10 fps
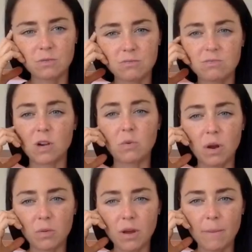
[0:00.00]
don't know
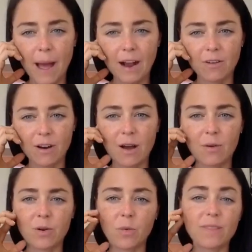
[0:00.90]
their background or
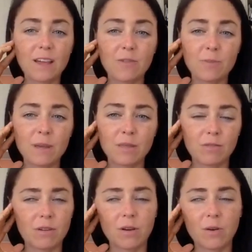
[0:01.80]
what they've been
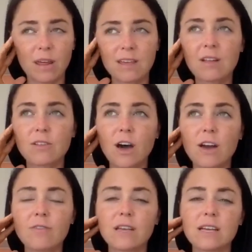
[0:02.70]
through. I think a lot of
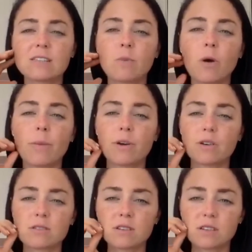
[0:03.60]
it is more
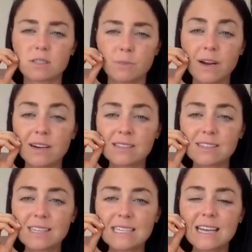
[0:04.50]
personal experience
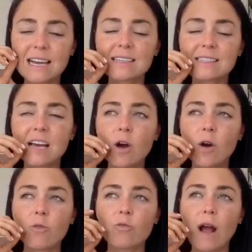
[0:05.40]
these days
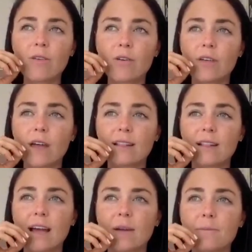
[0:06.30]
rather than
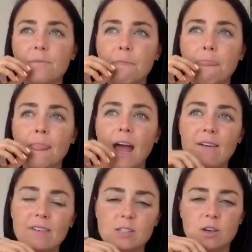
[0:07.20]
like having
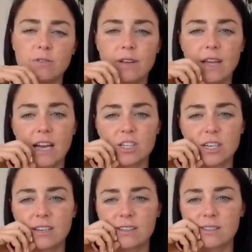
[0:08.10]

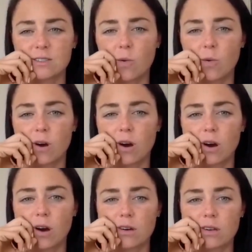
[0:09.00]
certifications
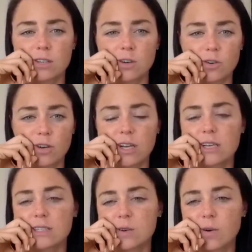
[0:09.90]
or degrees
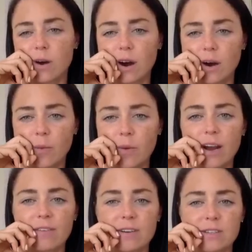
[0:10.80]
or
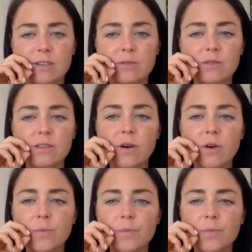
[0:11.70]
whatever too. So